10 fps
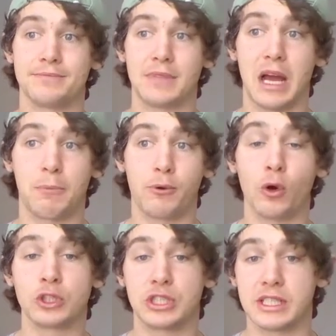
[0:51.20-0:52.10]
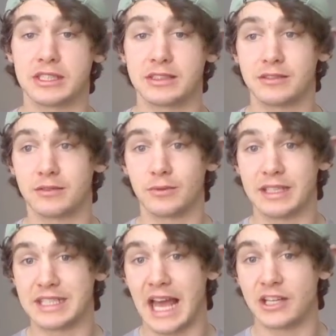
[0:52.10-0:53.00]
approach this
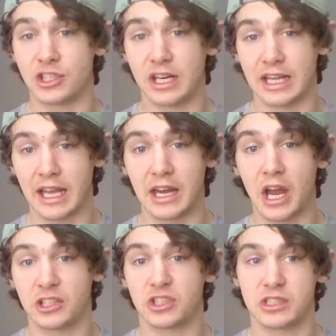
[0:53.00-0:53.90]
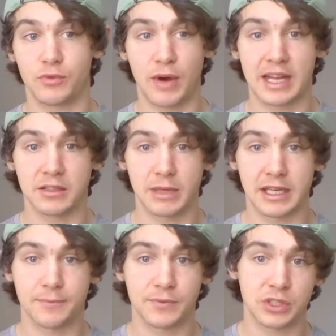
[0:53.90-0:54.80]
intelligently and not just
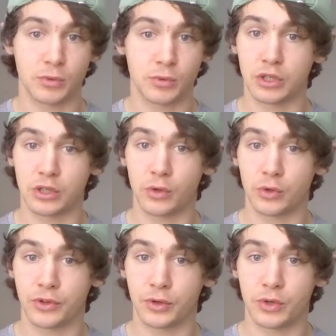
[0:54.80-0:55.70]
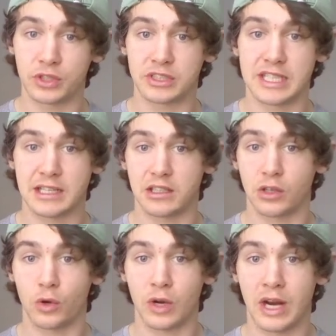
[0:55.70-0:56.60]
randomly. So we're going to go through understanding the
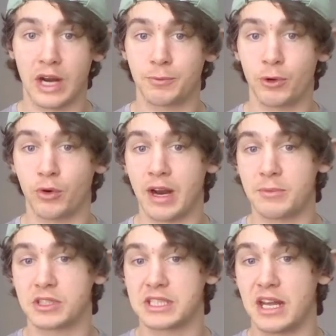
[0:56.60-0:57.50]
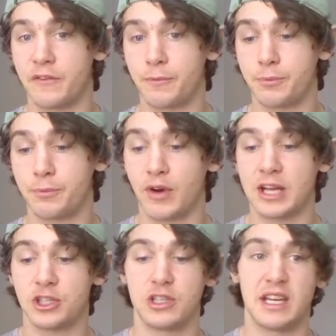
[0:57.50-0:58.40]
goal, how to program yourself,
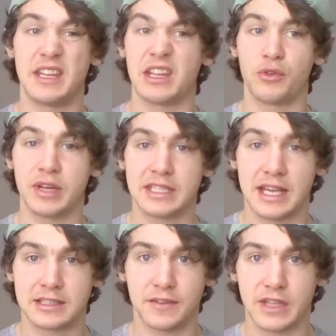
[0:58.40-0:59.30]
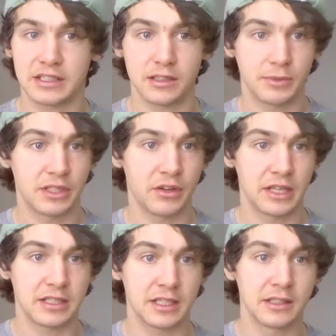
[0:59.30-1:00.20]
progression, and then the retest if that's something you're
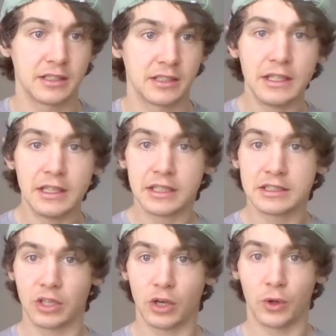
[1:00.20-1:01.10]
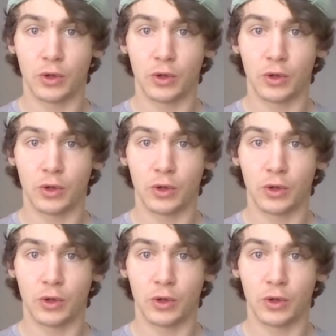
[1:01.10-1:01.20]
into. So